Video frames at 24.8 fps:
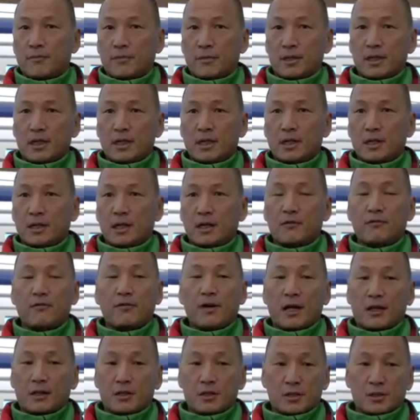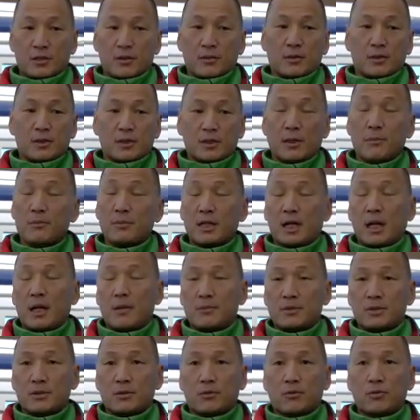in fact, is
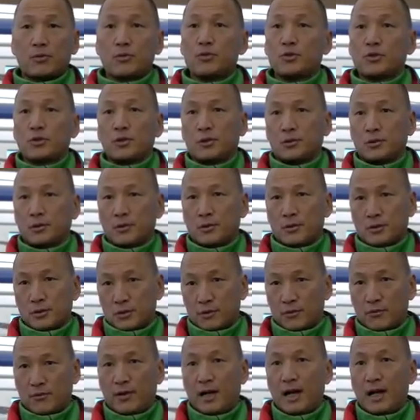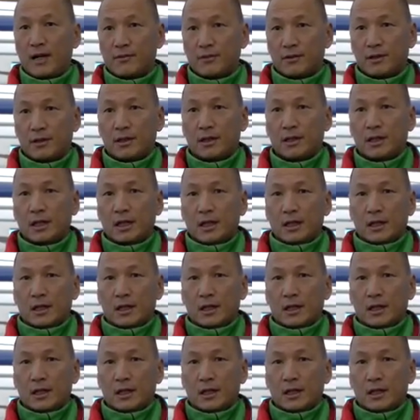sometimes crucial to the survival